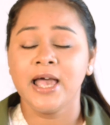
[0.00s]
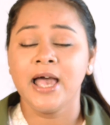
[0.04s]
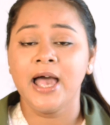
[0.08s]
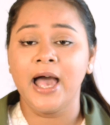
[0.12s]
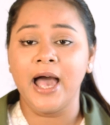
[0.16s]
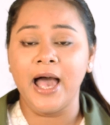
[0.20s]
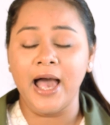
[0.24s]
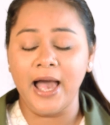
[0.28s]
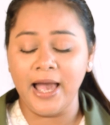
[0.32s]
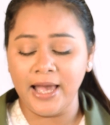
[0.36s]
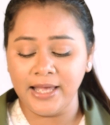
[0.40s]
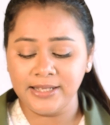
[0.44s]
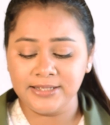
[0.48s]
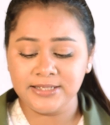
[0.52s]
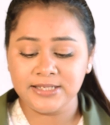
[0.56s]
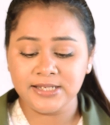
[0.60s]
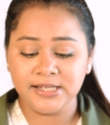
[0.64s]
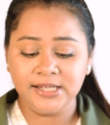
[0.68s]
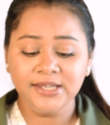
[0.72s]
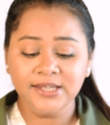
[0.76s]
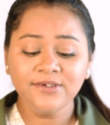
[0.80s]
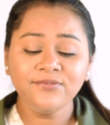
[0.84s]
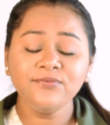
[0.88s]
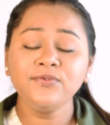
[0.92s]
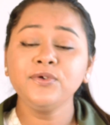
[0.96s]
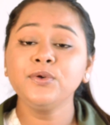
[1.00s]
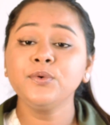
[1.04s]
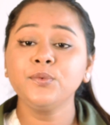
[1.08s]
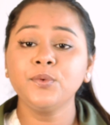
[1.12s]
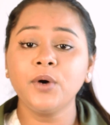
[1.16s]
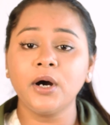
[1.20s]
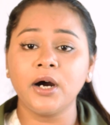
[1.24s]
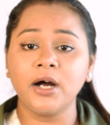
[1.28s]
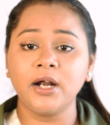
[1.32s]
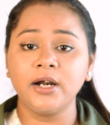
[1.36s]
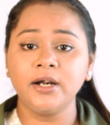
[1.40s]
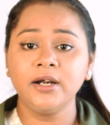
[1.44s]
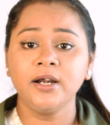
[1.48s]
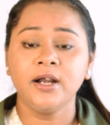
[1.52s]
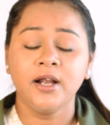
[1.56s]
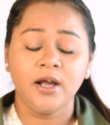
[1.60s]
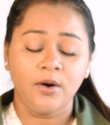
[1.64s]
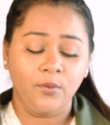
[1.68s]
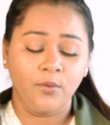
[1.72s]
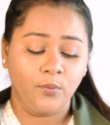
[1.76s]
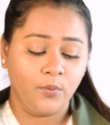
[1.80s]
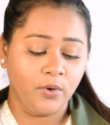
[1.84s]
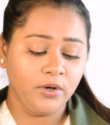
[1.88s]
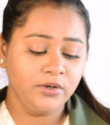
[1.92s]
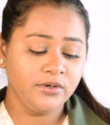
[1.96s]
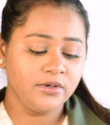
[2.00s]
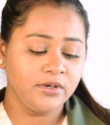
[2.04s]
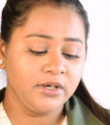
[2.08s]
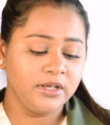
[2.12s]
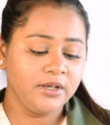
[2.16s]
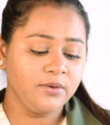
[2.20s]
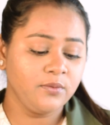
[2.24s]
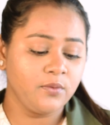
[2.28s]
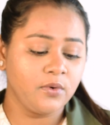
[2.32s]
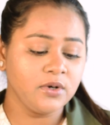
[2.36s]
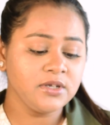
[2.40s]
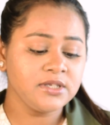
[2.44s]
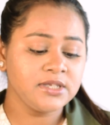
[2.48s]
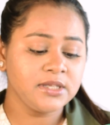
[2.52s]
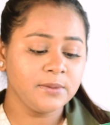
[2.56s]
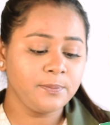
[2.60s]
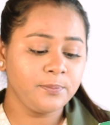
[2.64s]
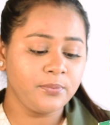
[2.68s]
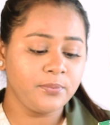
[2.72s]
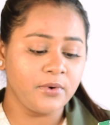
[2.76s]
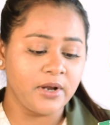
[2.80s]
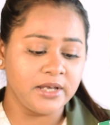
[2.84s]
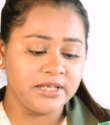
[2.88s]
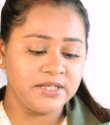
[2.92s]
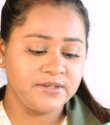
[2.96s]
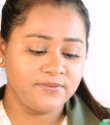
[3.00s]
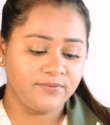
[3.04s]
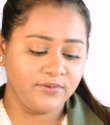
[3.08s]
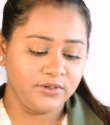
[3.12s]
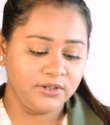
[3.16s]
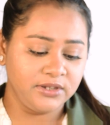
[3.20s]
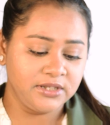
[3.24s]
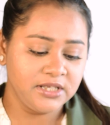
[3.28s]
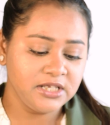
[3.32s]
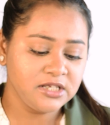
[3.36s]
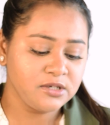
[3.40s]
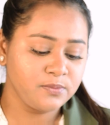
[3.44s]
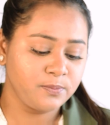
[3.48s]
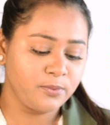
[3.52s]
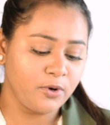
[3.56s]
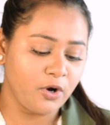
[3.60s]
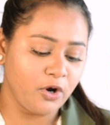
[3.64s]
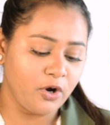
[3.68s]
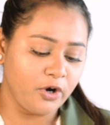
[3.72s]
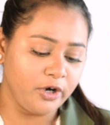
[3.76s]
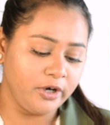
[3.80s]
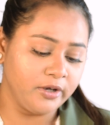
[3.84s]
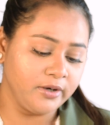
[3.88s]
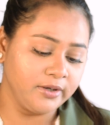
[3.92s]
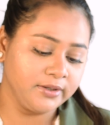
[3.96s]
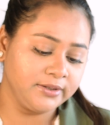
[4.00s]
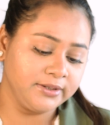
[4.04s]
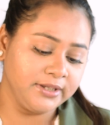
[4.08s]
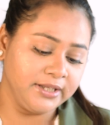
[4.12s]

And if you are wondering what's the price for this product,